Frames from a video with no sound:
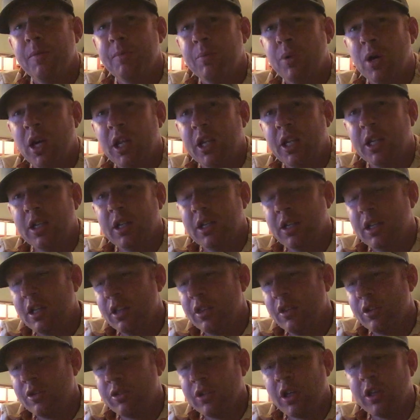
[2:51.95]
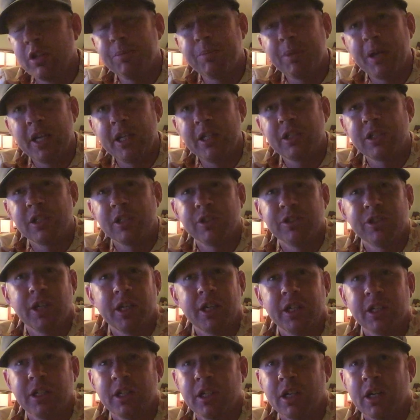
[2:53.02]
But there's other pages,
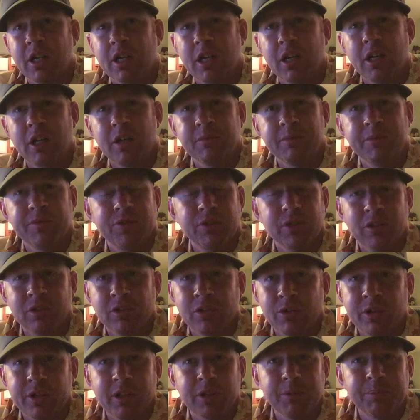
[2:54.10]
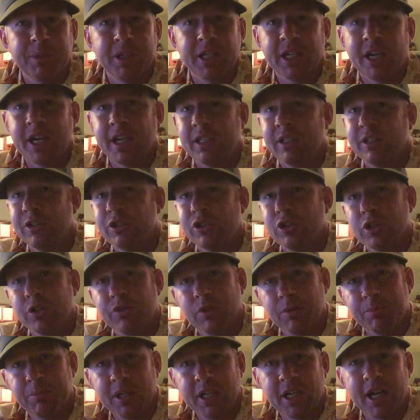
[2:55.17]
like if you're going to the Big Island, search
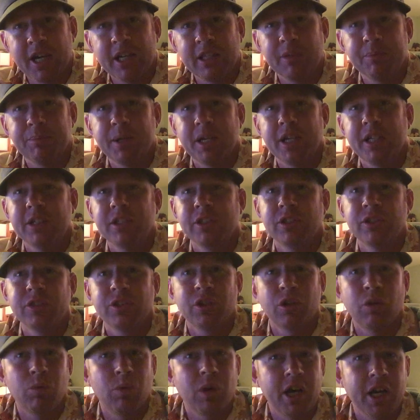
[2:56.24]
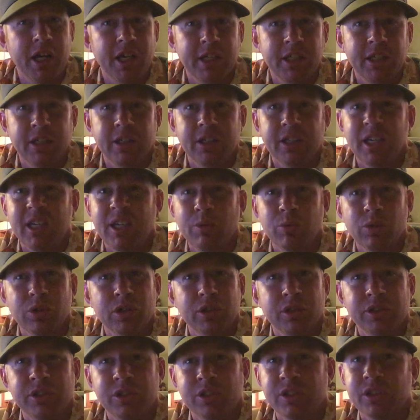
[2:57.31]
for Big Island pages, Hawaii,
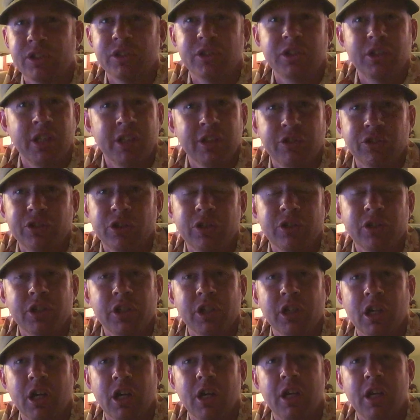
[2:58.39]
keywords in the search,